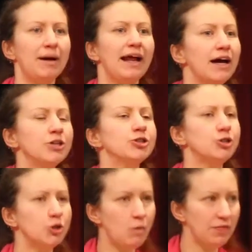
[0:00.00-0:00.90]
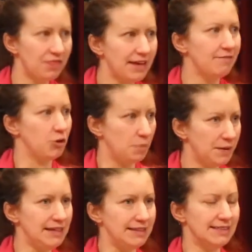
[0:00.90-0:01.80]
but I understood one thing of your
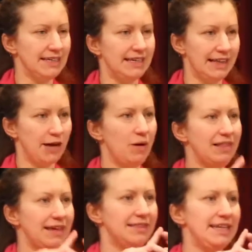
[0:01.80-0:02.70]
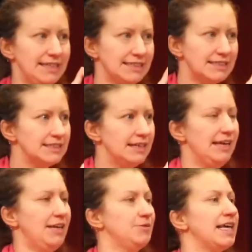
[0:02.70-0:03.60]
piece. And he like went like this,
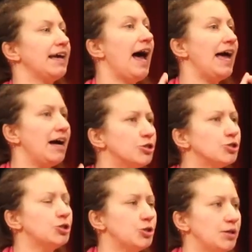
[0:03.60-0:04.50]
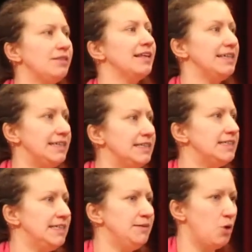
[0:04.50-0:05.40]
and he was like, I understood the
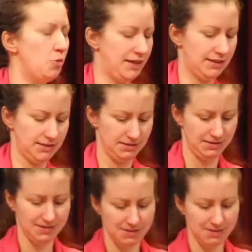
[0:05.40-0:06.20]
E.T. moment.